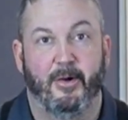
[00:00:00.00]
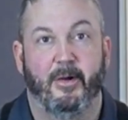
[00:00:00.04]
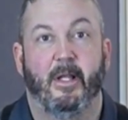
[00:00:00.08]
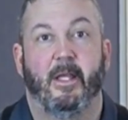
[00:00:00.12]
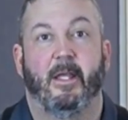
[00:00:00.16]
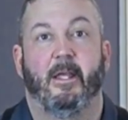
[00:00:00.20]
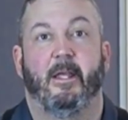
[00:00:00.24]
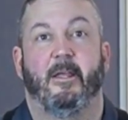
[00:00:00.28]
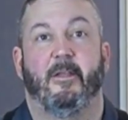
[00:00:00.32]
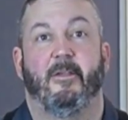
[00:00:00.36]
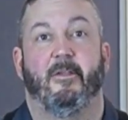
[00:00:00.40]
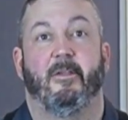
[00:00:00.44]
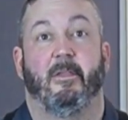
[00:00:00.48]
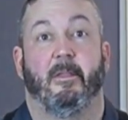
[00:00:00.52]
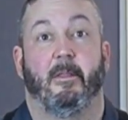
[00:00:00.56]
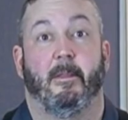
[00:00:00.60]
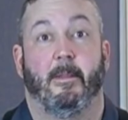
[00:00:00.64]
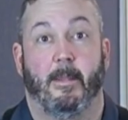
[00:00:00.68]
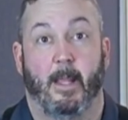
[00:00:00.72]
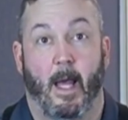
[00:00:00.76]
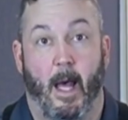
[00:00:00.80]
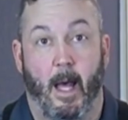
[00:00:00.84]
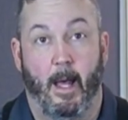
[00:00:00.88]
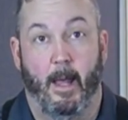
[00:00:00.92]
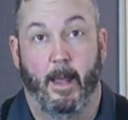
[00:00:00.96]
is
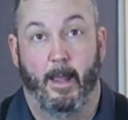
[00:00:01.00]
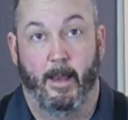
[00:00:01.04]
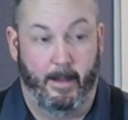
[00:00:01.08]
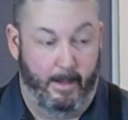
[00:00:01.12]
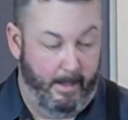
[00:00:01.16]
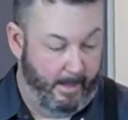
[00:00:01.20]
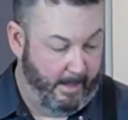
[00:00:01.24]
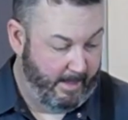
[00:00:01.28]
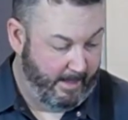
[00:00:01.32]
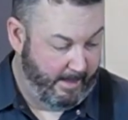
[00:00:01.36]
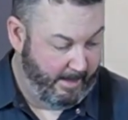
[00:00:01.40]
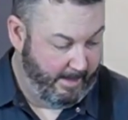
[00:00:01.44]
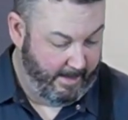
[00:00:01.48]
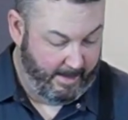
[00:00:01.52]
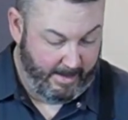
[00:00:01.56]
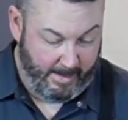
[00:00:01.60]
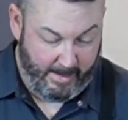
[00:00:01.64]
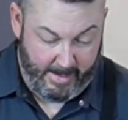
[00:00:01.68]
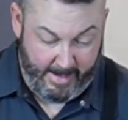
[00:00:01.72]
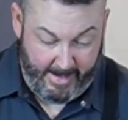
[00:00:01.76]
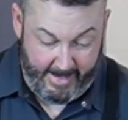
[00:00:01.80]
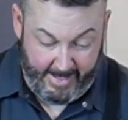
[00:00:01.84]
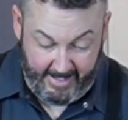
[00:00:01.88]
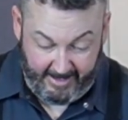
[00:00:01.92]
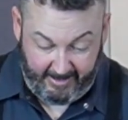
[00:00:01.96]
done,
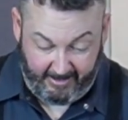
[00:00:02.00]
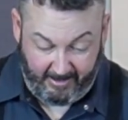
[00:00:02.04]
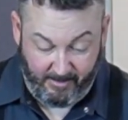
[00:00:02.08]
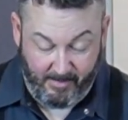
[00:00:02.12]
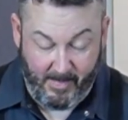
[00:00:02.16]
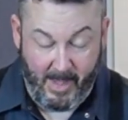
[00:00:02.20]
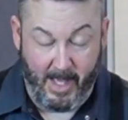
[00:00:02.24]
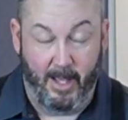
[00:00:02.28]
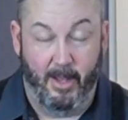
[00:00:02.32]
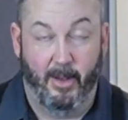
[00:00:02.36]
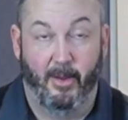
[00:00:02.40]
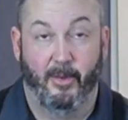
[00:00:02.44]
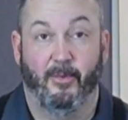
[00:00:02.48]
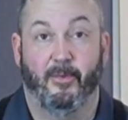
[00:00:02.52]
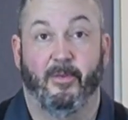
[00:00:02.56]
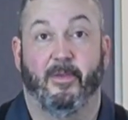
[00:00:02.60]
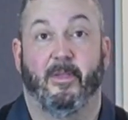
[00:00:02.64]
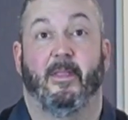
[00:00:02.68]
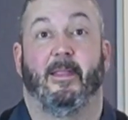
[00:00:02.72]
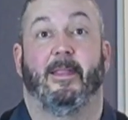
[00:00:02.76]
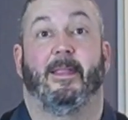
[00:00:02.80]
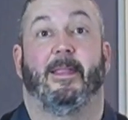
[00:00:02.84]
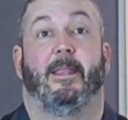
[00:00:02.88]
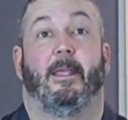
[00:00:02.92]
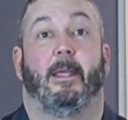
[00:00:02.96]
and it
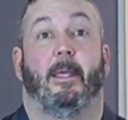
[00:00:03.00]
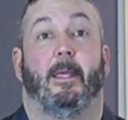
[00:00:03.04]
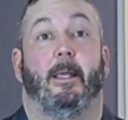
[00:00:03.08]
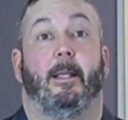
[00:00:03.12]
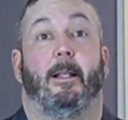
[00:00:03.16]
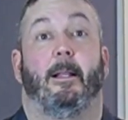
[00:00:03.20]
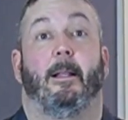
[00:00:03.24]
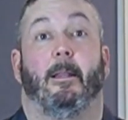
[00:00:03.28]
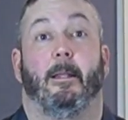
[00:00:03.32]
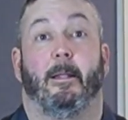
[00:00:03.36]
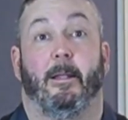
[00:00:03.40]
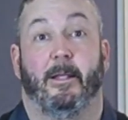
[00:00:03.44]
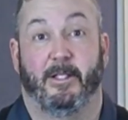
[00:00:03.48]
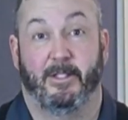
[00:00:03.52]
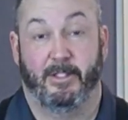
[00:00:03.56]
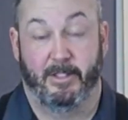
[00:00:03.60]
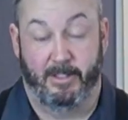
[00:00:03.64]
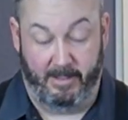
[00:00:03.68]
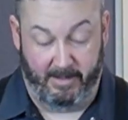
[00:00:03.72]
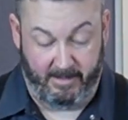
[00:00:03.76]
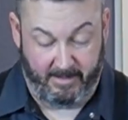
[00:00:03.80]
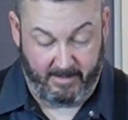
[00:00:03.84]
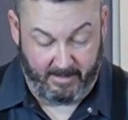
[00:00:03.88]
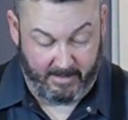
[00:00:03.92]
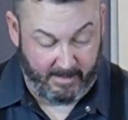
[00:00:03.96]
smells
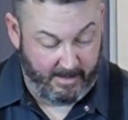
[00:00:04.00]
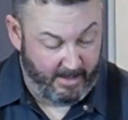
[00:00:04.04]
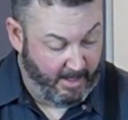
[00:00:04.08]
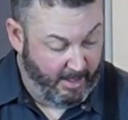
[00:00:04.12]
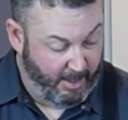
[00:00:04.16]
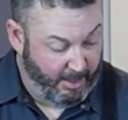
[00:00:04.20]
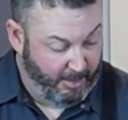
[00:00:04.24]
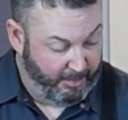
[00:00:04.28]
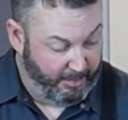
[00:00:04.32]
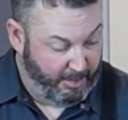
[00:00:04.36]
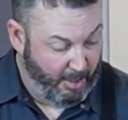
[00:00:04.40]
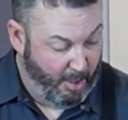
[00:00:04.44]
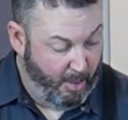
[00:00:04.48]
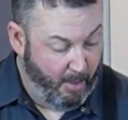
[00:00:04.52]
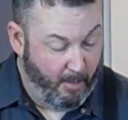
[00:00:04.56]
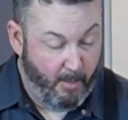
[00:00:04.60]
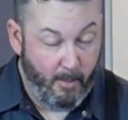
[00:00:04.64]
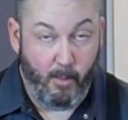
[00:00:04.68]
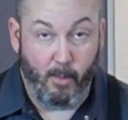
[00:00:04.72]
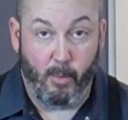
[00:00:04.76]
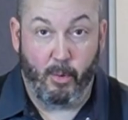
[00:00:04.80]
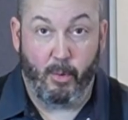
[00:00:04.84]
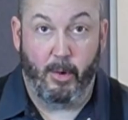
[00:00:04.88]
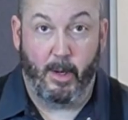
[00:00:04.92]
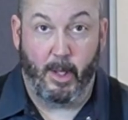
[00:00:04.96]
delicious.
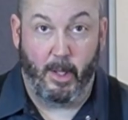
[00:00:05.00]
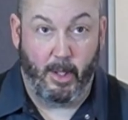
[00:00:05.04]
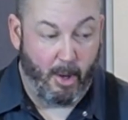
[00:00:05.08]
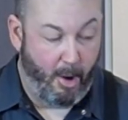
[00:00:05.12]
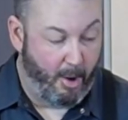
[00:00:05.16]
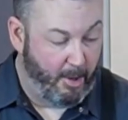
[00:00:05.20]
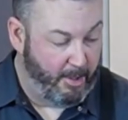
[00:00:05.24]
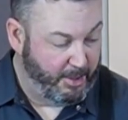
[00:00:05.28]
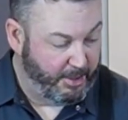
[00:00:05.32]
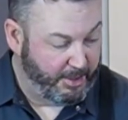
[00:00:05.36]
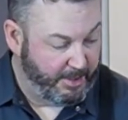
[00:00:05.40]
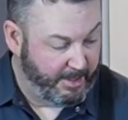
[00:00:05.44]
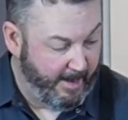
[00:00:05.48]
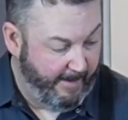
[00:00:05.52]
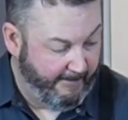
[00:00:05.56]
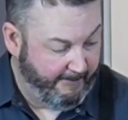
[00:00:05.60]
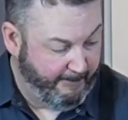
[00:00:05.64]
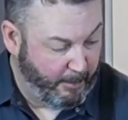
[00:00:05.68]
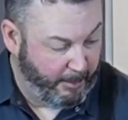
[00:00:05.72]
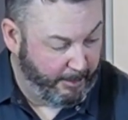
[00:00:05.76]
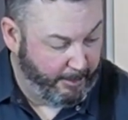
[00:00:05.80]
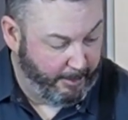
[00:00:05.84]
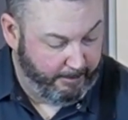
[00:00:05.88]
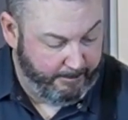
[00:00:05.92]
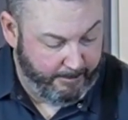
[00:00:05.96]
So we're going to garnish it up
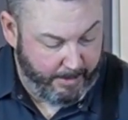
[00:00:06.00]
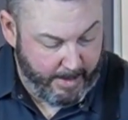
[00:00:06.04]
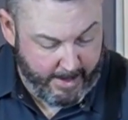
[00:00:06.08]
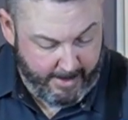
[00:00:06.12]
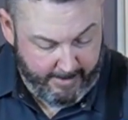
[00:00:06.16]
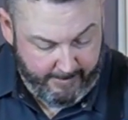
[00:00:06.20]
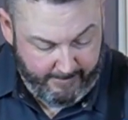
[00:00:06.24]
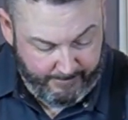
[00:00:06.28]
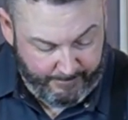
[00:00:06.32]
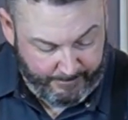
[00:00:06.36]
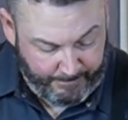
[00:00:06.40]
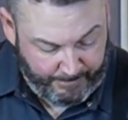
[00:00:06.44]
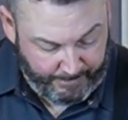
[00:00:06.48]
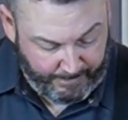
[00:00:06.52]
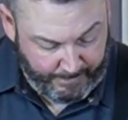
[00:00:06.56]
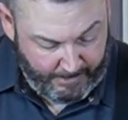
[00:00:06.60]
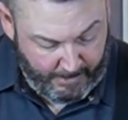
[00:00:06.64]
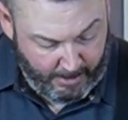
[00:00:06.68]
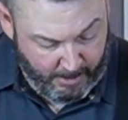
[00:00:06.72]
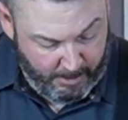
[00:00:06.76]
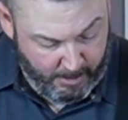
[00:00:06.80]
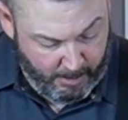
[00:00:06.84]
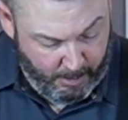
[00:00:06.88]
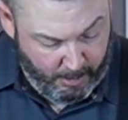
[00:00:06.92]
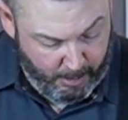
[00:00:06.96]
a little bit.
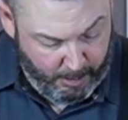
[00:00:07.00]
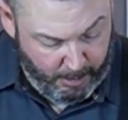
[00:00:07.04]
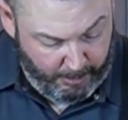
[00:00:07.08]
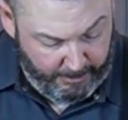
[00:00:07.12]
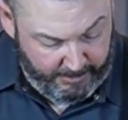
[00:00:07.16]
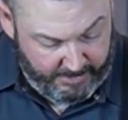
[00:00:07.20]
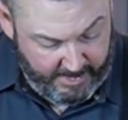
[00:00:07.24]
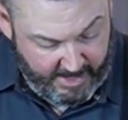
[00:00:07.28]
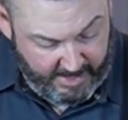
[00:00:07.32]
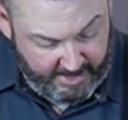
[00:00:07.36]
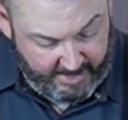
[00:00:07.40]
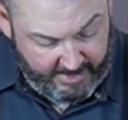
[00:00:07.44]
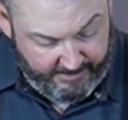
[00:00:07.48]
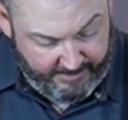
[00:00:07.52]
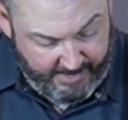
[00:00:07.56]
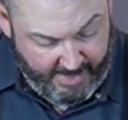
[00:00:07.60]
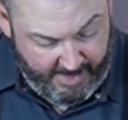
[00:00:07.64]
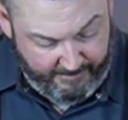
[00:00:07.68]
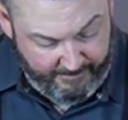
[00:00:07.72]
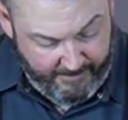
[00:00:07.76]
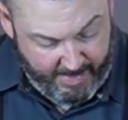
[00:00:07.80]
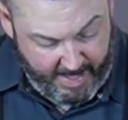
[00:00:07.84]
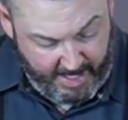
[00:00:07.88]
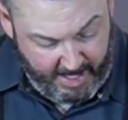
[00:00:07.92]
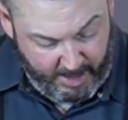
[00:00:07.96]
We're going to take some of
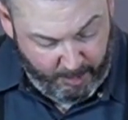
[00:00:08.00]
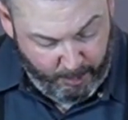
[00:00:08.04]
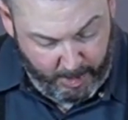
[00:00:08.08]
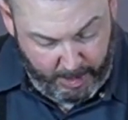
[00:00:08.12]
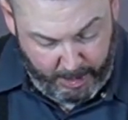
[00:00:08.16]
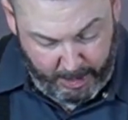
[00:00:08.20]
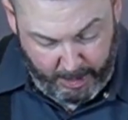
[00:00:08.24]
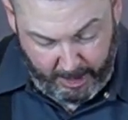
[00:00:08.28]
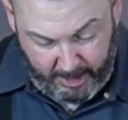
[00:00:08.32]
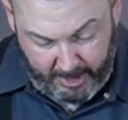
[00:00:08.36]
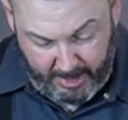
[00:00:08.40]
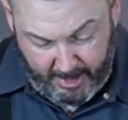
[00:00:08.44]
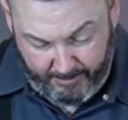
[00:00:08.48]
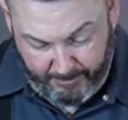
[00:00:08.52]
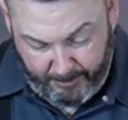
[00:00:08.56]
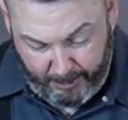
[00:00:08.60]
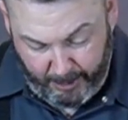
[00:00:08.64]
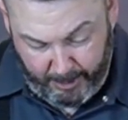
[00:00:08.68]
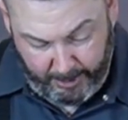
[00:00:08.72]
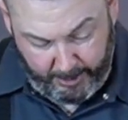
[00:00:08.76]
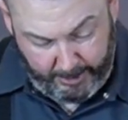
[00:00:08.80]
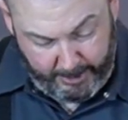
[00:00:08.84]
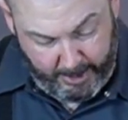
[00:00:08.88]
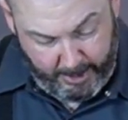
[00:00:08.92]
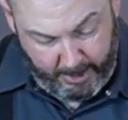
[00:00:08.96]
that bacon we cooked up
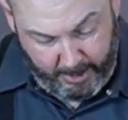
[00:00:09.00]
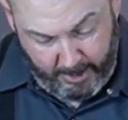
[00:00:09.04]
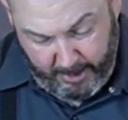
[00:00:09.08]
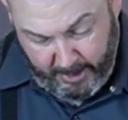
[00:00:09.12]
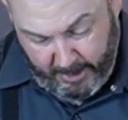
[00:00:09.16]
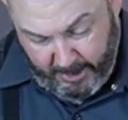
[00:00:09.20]
earlier,